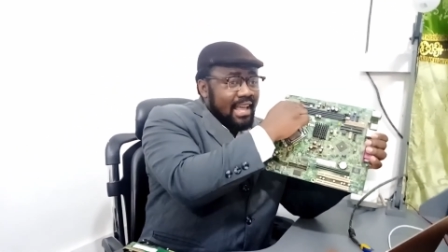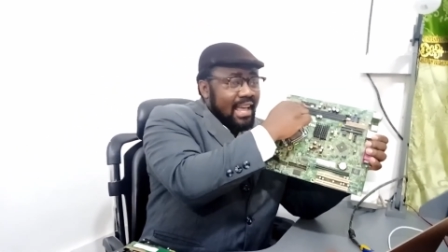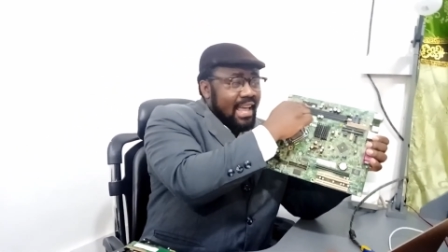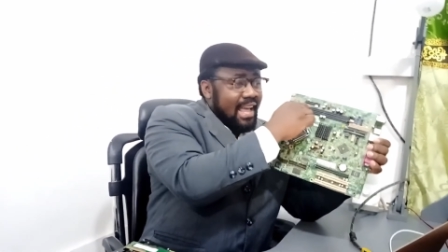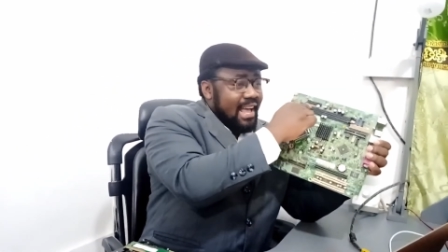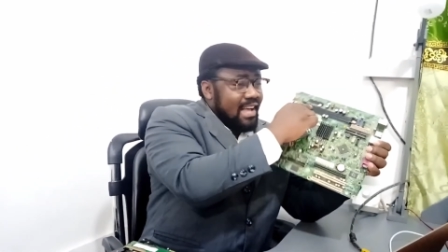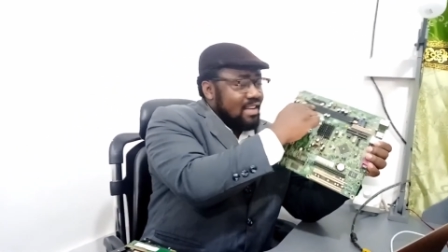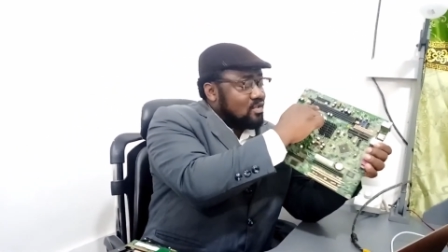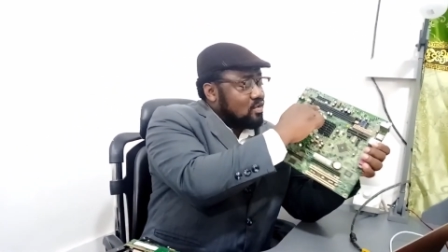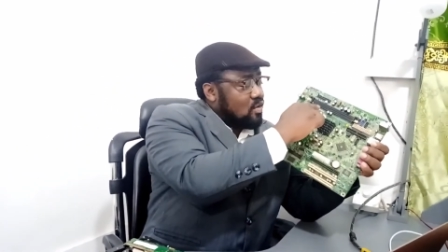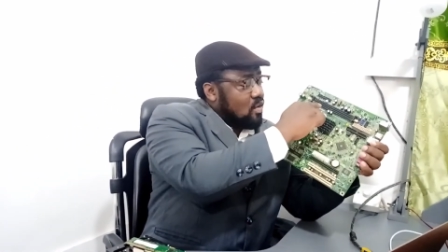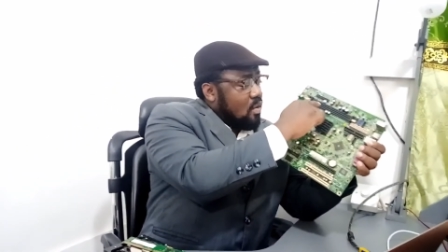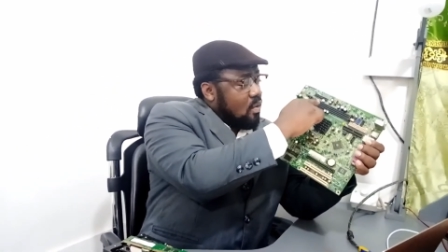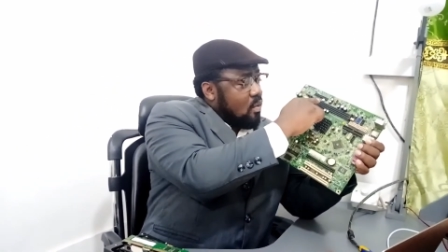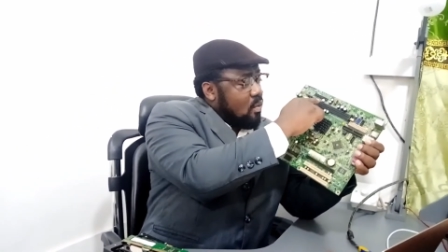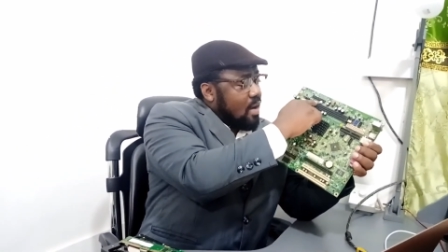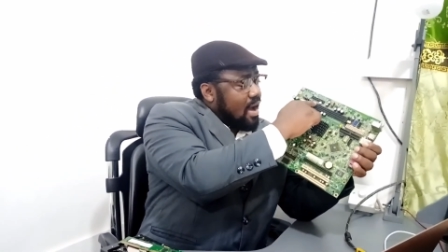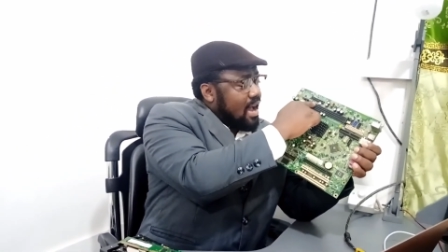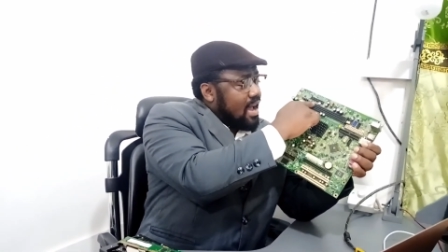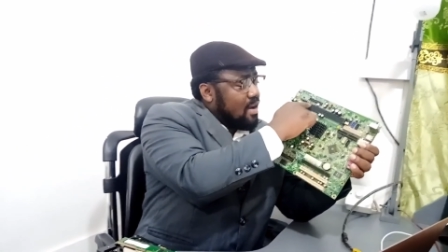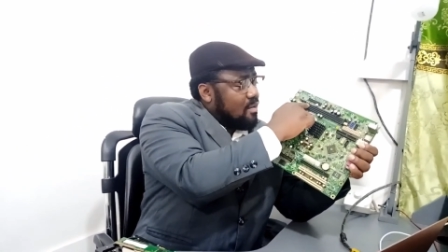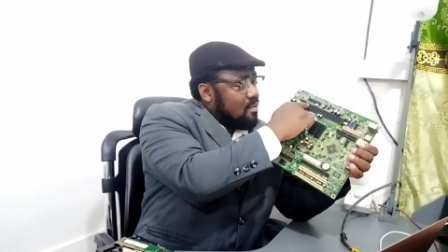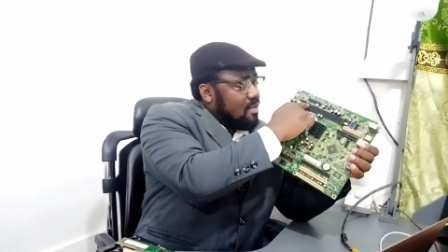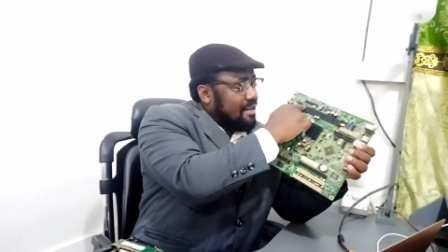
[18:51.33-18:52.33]
And so
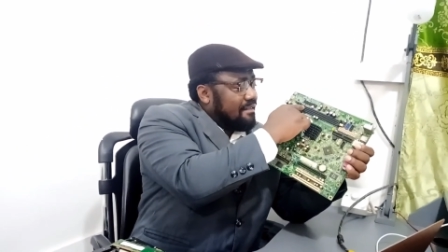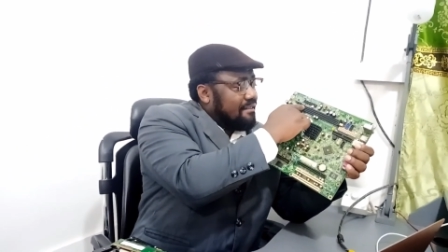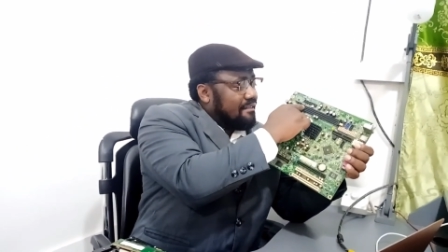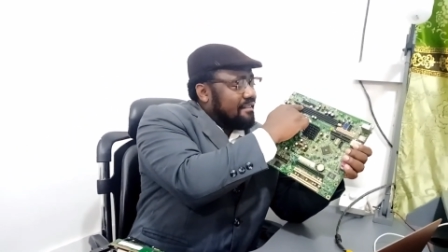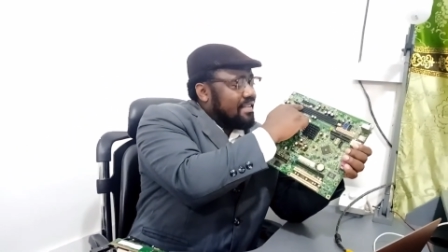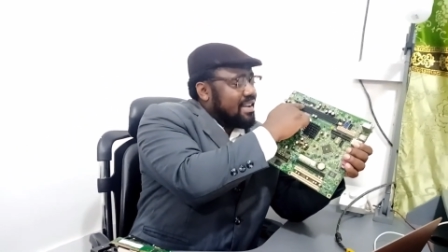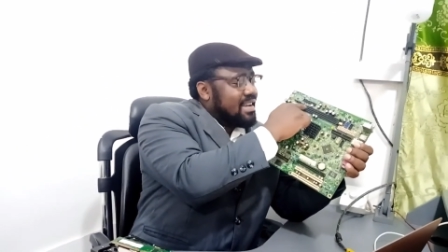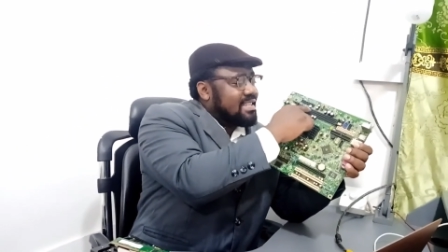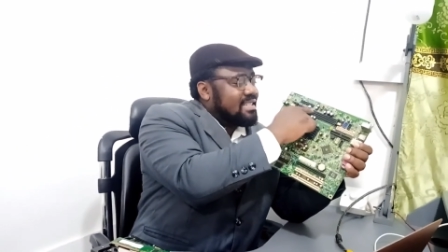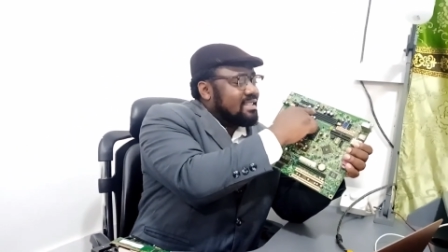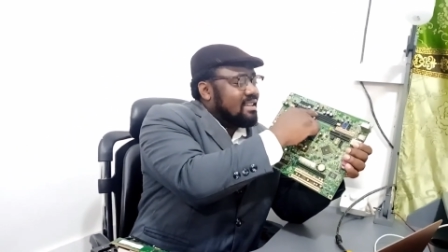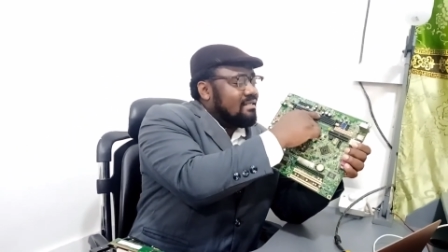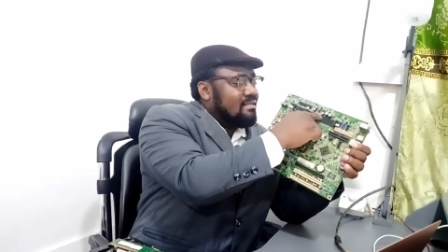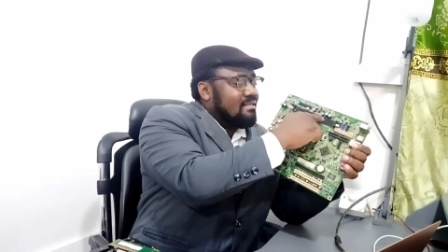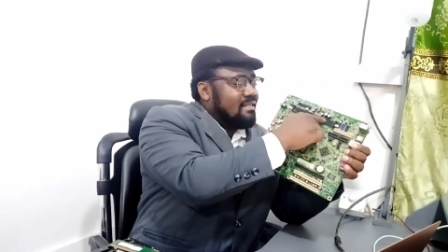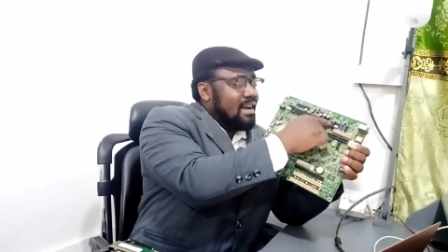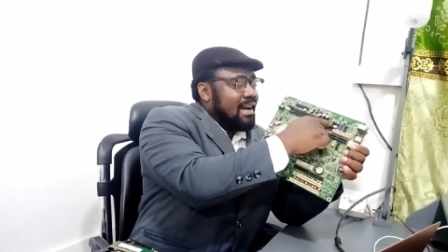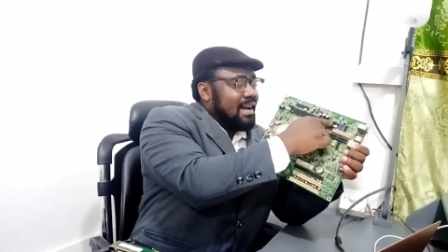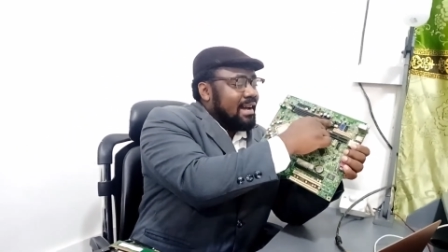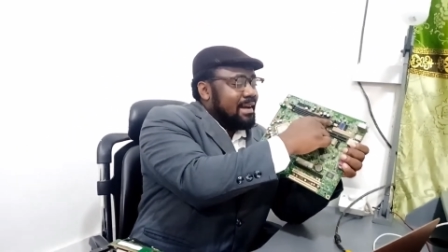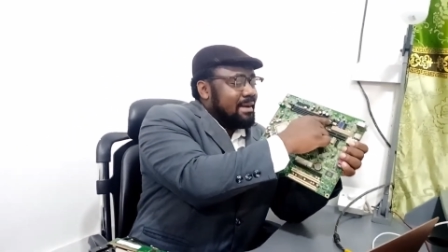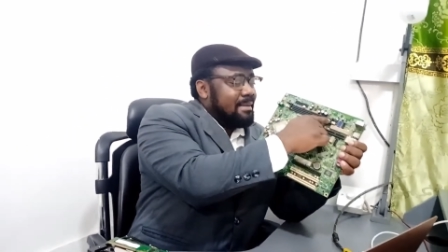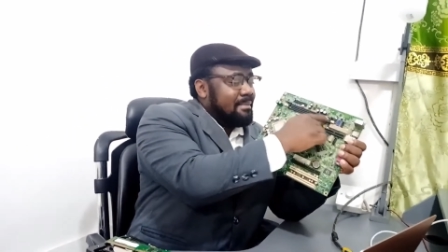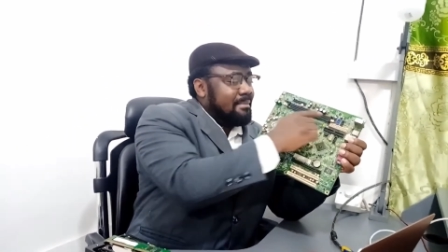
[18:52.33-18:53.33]
where we fix the
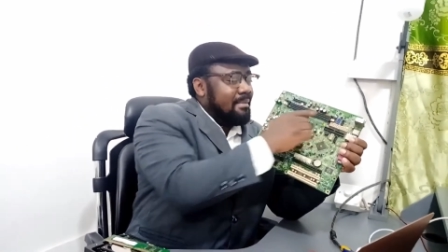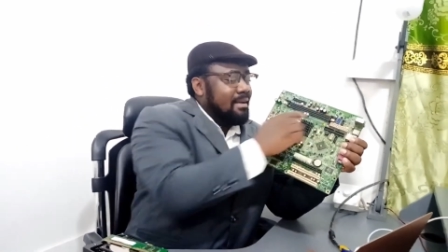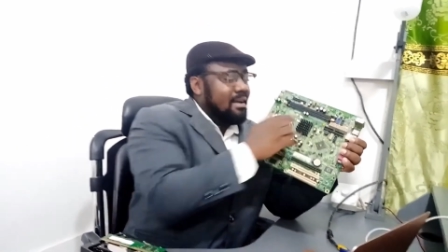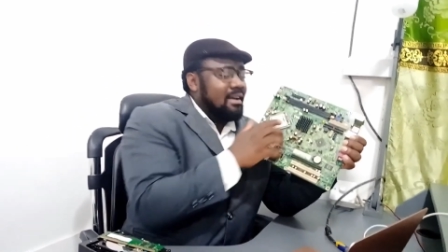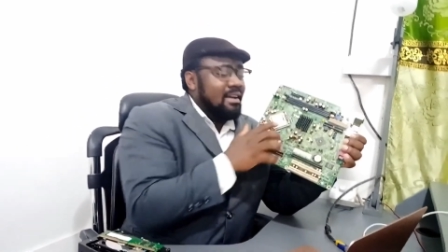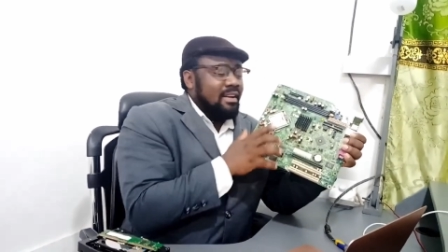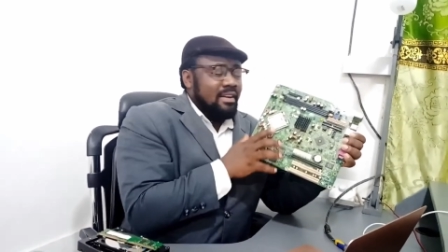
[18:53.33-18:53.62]
RAM,